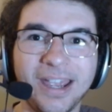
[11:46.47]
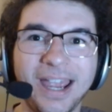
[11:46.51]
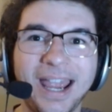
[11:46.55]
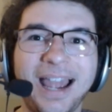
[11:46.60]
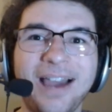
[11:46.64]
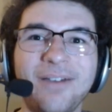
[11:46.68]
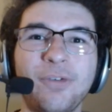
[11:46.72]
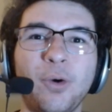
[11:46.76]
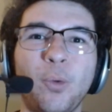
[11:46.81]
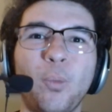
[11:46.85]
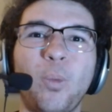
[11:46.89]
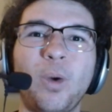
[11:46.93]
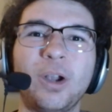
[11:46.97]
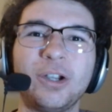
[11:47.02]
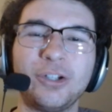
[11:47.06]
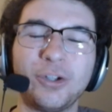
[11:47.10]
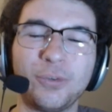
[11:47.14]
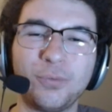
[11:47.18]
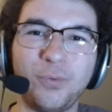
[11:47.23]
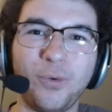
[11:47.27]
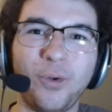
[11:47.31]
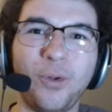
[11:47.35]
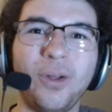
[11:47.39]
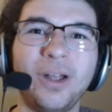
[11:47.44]
Have a
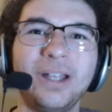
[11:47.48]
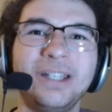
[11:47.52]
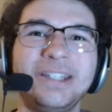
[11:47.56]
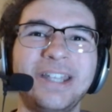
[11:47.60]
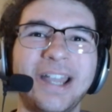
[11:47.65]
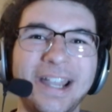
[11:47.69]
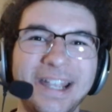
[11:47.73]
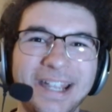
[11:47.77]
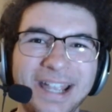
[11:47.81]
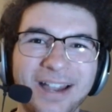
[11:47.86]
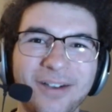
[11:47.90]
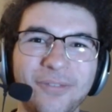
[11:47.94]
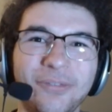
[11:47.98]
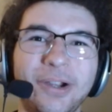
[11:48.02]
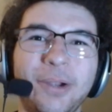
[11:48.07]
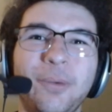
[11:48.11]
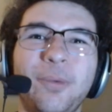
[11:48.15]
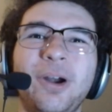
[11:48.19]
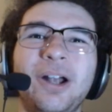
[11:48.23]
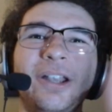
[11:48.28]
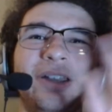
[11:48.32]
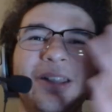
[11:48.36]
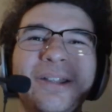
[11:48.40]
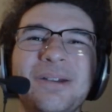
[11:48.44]
wonderful night,
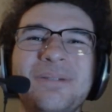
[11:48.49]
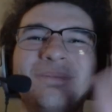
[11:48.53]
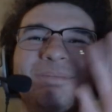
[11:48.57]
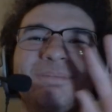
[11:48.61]
everyone.